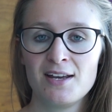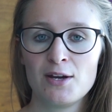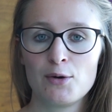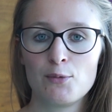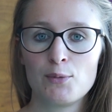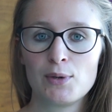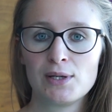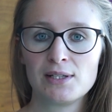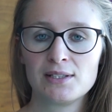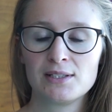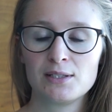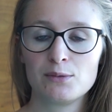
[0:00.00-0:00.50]

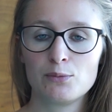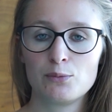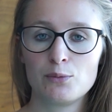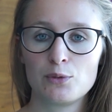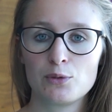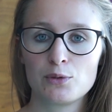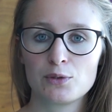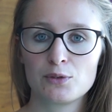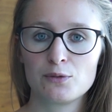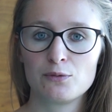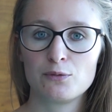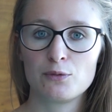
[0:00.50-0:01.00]
while the
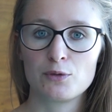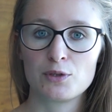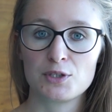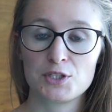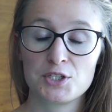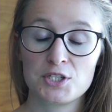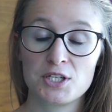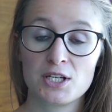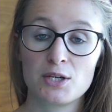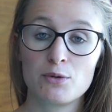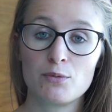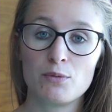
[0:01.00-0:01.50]
word for
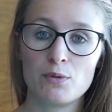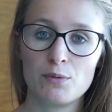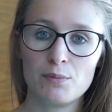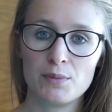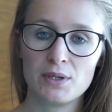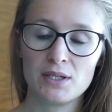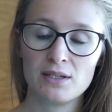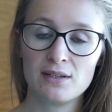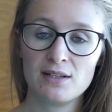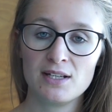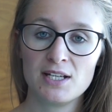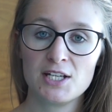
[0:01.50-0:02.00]
Czech
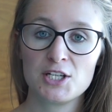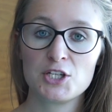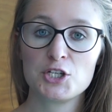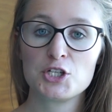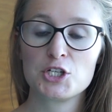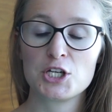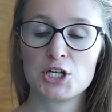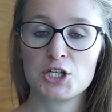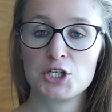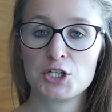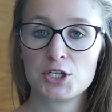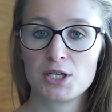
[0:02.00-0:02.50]
woman,
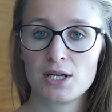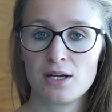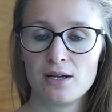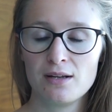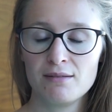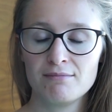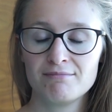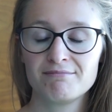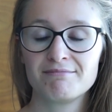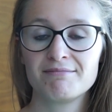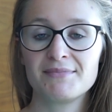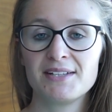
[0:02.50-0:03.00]
Češka,
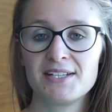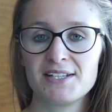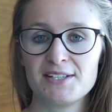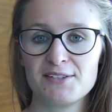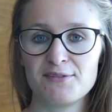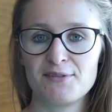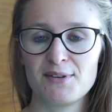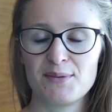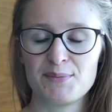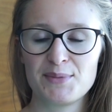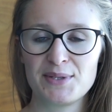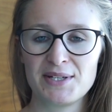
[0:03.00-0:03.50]
is
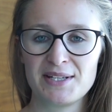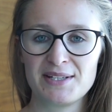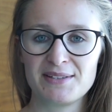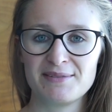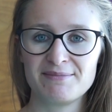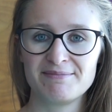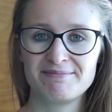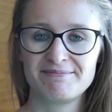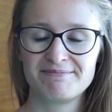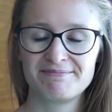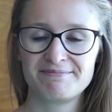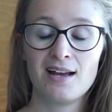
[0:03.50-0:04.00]

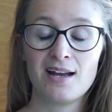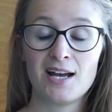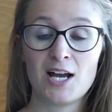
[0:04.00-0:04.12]
feminine.